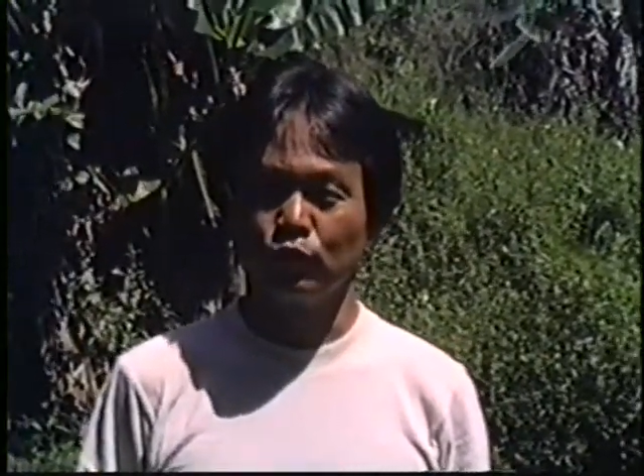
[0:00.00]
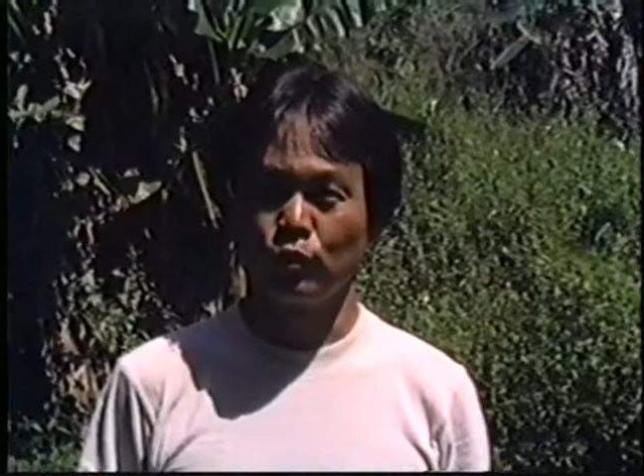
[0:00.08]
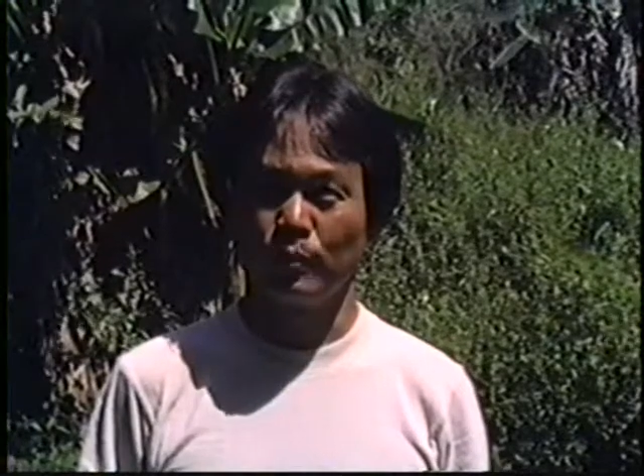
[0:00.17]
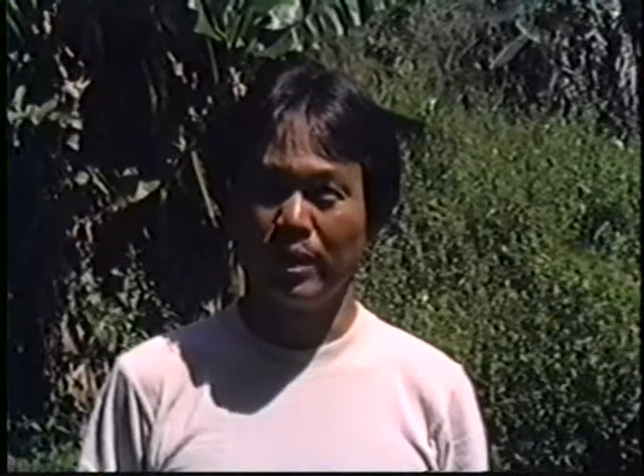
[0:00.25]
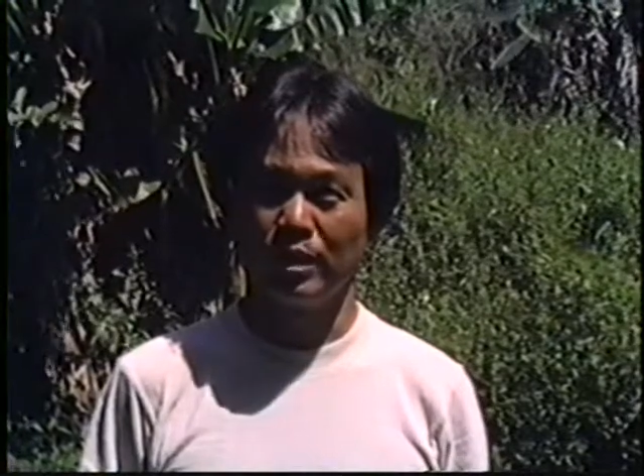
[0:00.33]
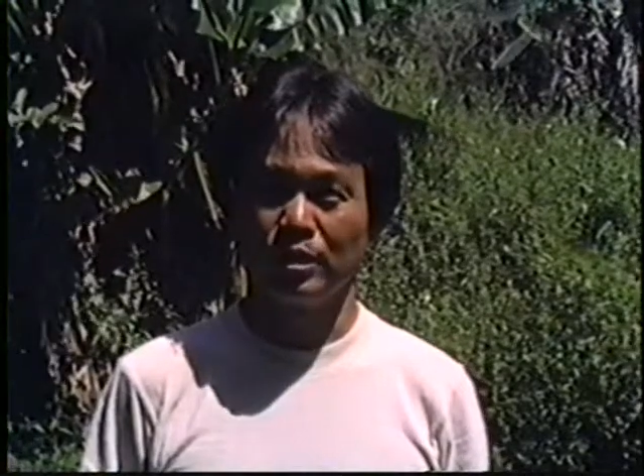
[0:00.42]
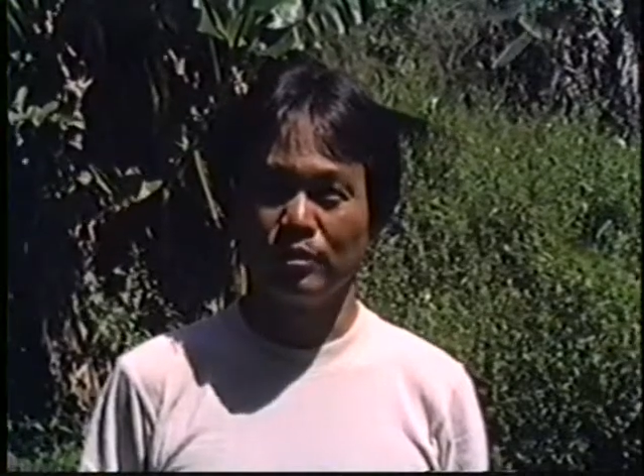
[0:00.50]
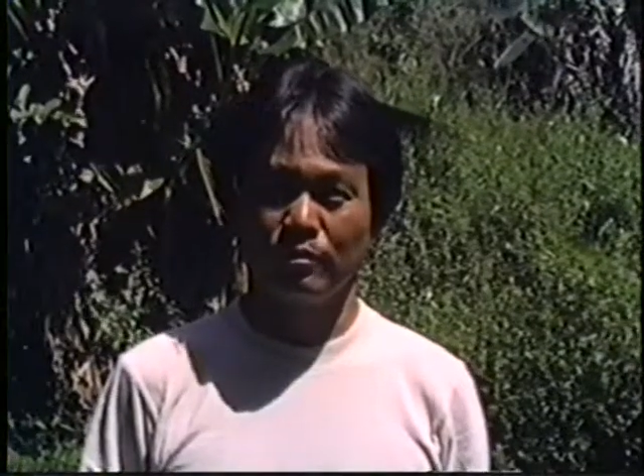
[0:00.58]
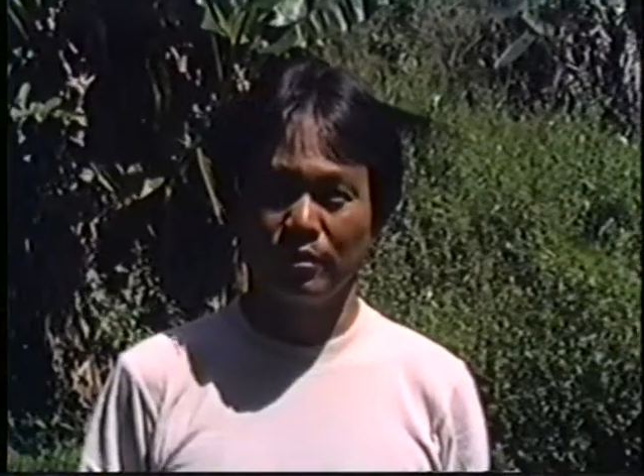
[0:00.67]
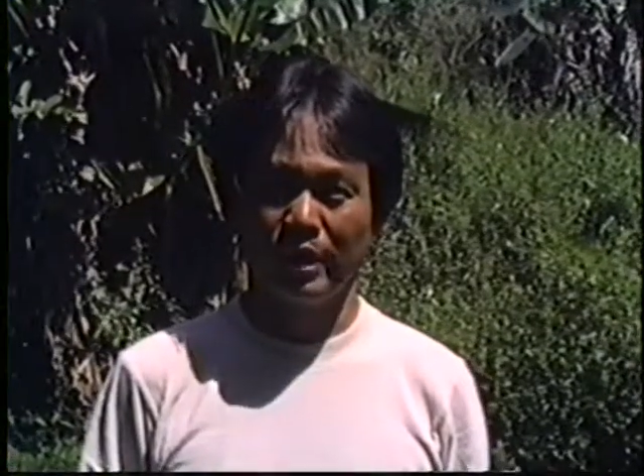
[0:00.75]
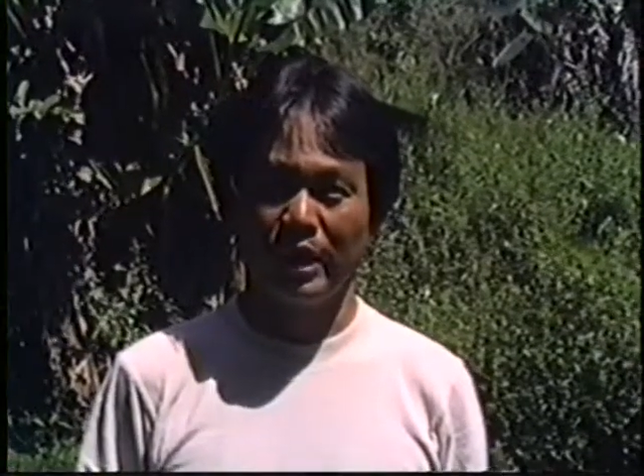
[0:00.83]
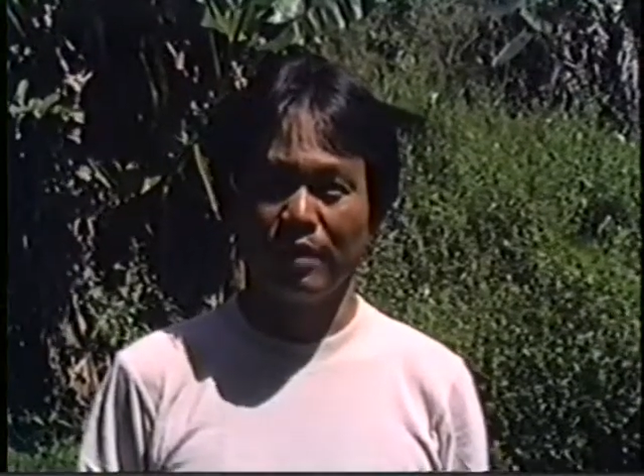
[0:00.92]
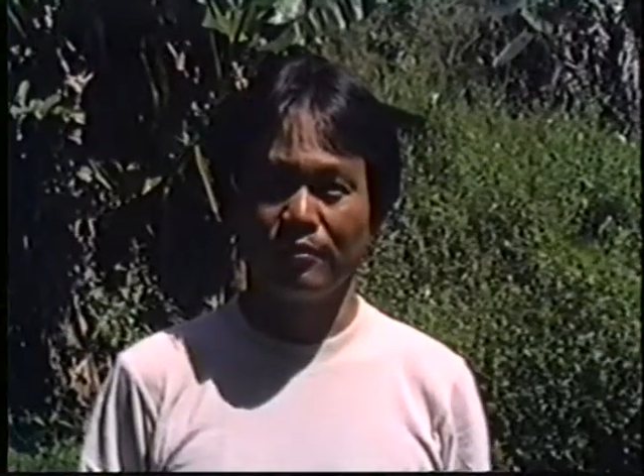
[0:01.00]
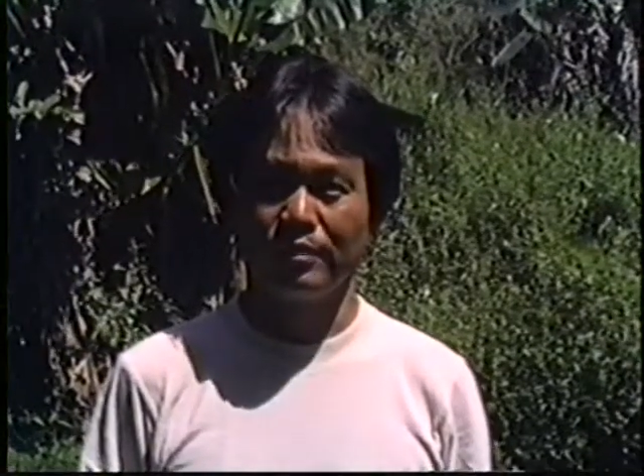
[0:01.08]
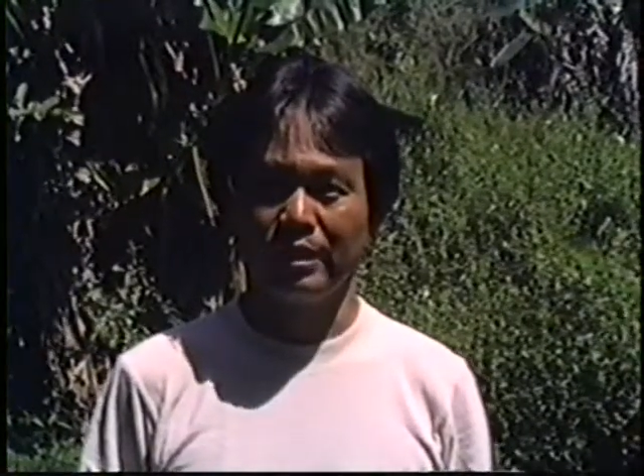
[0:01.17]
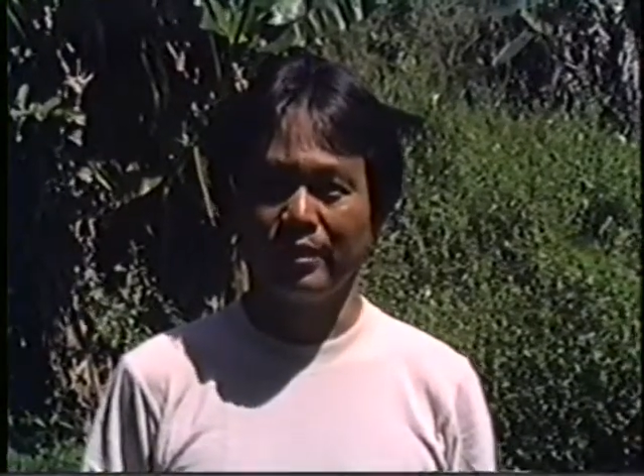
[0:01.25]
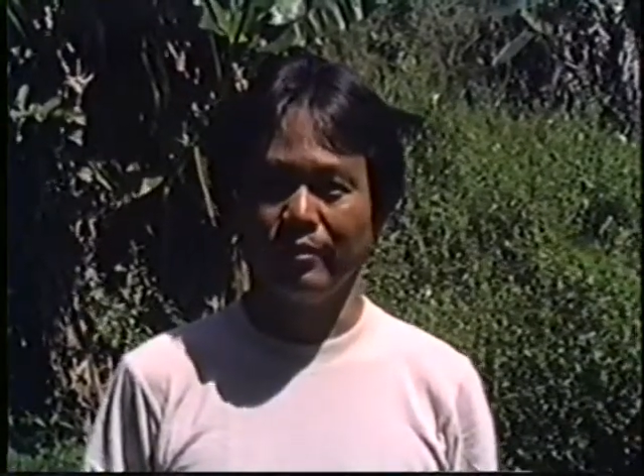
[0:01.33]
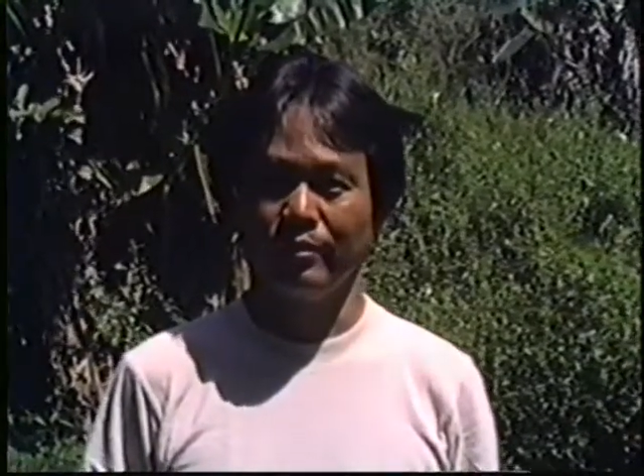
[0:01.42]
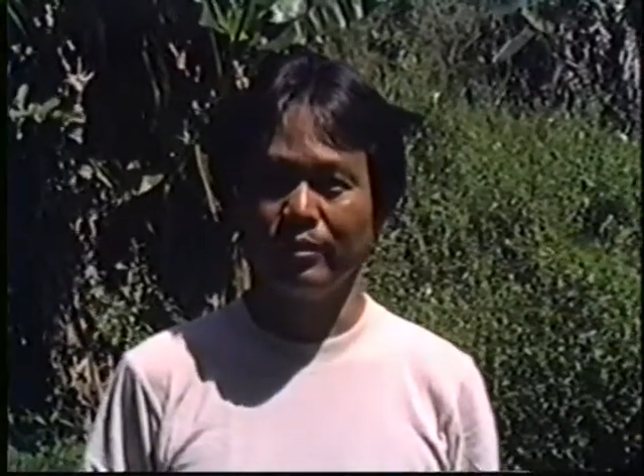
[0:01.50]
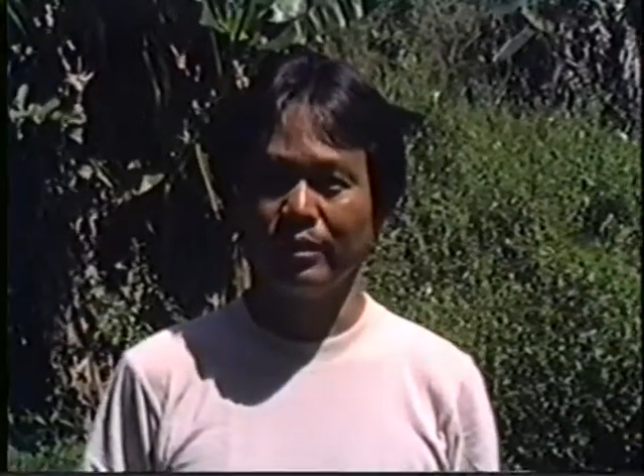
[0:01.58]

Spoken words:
for about a year and a half now,